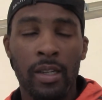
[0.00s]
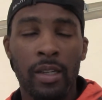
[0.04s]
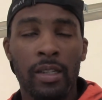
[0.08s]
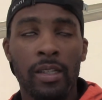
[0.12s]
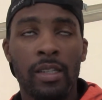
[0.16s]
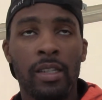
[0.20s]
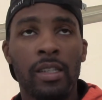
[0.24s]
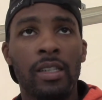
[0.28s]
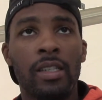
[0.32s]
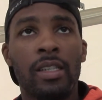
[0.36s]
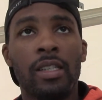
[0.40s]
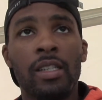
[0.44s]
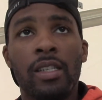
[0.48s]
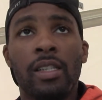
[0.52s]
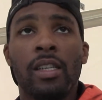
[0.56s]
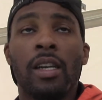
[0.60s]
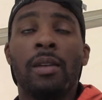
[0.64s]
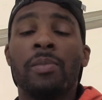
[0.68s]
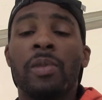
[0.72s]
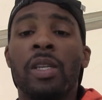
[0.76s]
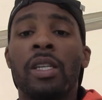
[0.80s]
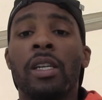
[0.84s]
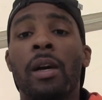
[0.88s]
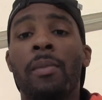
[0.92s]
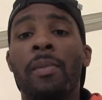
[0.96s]
this is just
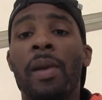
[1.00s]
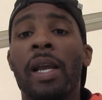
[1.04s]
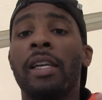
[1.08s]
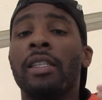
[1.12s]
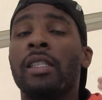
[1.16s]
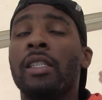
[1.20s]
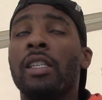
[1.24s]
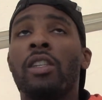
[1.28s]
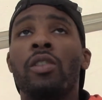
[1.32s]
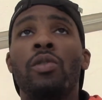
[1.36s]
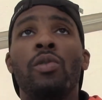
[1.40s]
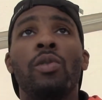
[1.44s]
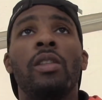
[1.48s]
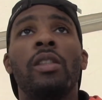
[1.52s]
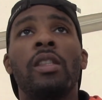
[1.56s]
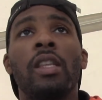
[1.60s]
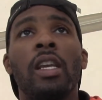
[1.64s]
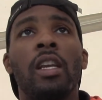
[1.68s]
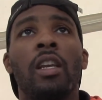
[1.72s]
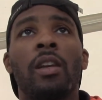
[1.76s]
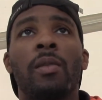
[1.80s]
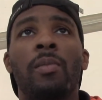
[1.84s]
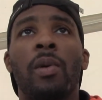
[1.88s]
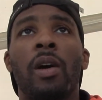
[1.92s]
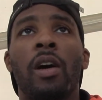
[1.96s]
something I'm asking you to
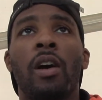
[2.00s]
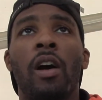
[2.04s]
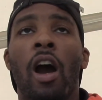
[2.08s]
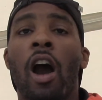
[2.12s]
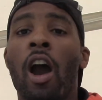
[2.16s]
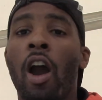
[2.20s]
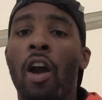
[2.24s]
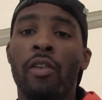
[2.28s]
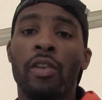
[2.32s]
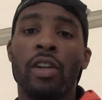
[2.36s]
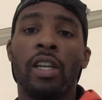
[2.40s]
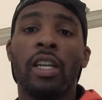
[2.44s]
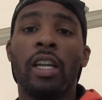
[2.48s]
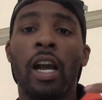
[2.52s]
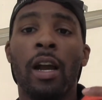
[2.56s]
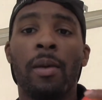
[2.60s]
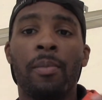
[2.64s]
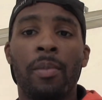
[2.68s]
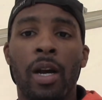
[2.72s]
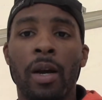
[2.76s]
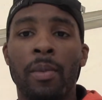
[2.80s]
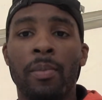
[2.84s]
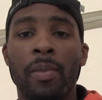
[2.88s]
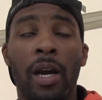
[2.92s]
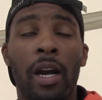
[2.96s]
think about. I already got
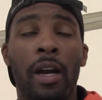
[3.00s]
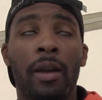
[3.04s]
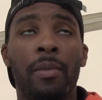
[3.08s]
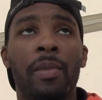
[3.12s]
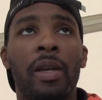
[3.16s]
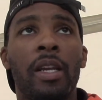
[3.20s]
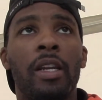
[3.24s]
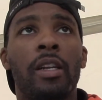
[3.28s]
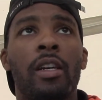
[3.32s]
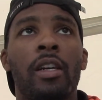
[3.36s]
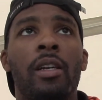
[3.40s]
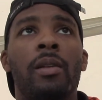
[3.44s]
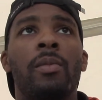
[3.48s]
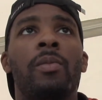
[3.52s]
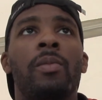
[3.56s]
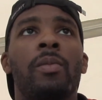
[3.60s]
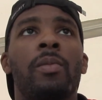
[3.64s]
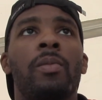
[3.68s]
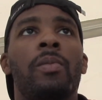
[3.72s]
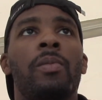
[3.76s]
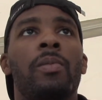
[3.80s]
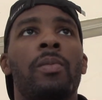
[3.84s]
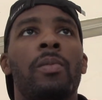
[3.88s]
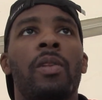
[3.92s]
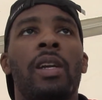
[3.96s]
my mind made up,
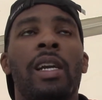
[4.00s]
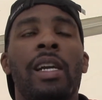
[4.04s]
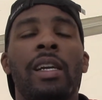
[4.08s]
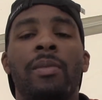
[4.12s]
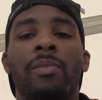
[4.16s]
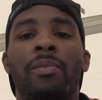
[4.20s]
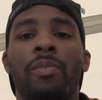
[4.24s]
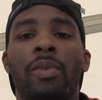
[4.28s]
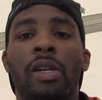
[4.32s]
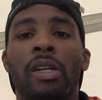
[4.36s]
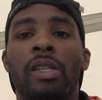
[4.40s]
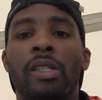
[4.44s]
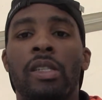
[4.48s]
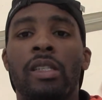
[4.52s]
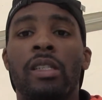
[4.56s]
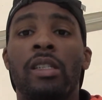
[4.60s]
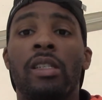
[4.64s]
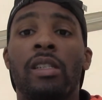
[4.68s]
right? But this